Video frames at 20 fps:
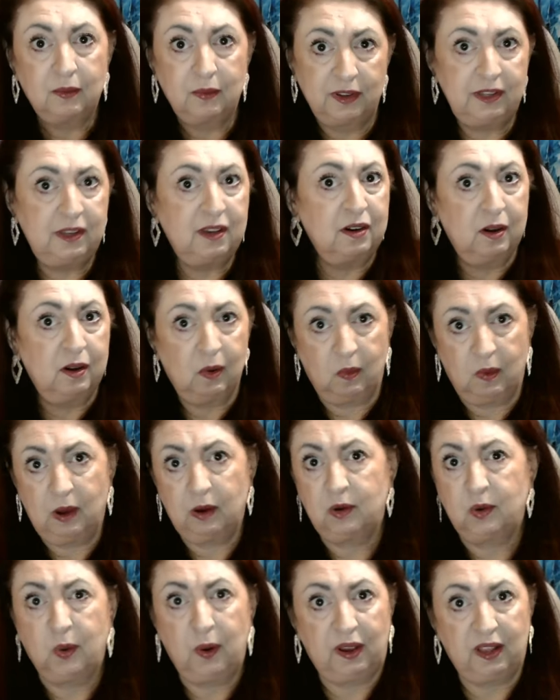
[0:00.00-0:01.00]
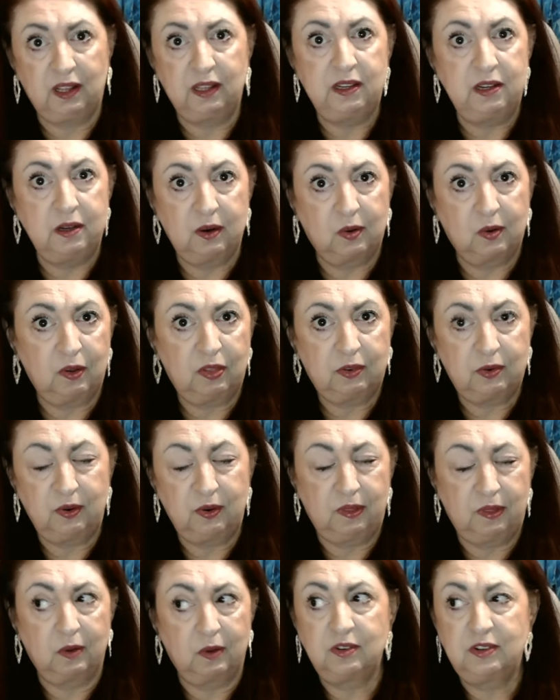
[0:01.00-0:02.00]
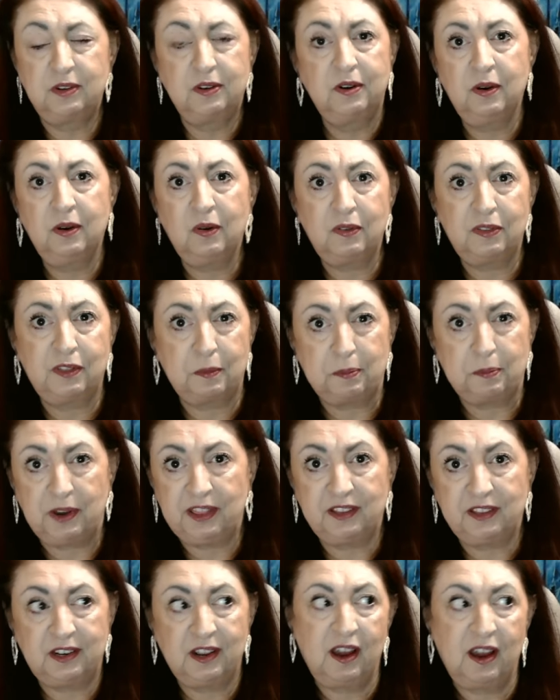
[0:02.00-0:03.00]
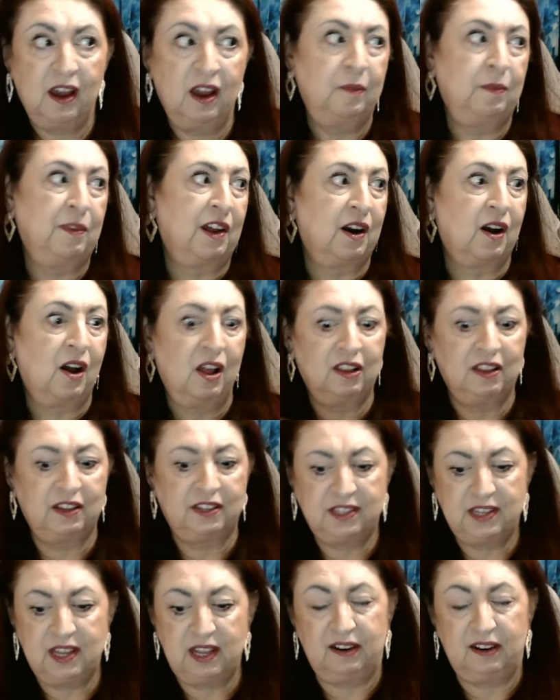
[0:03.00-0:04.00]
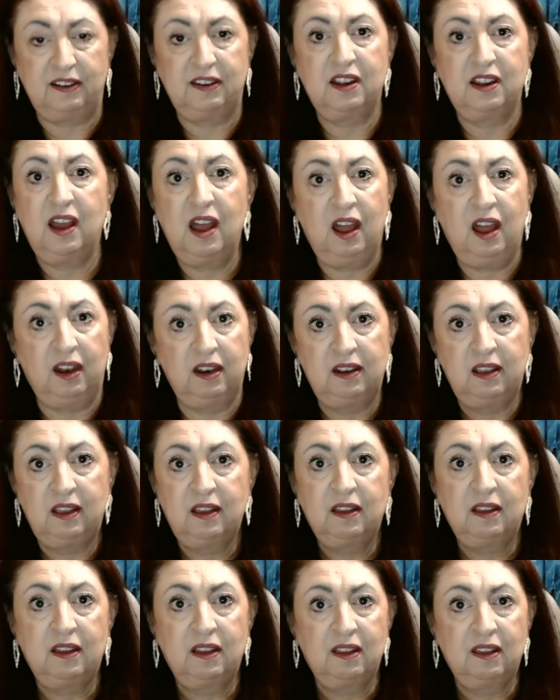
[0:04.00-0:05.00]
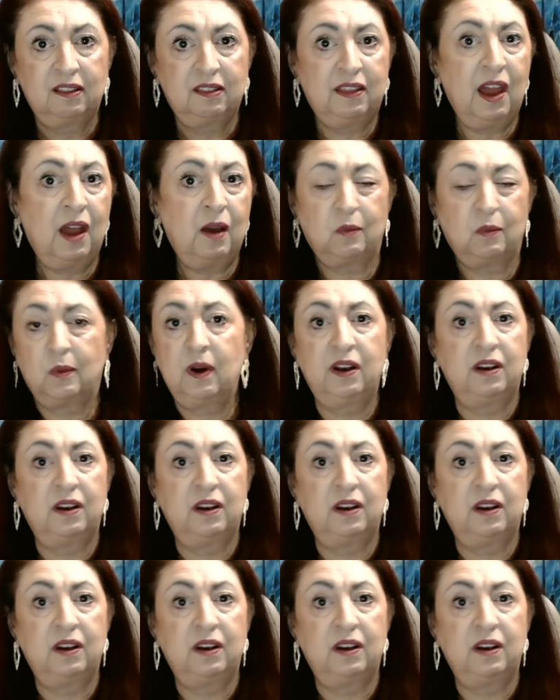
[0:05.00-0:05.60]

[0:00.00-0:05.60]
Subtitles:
Well, you know how quickly you go through those. You know that by the time that all is said and done, that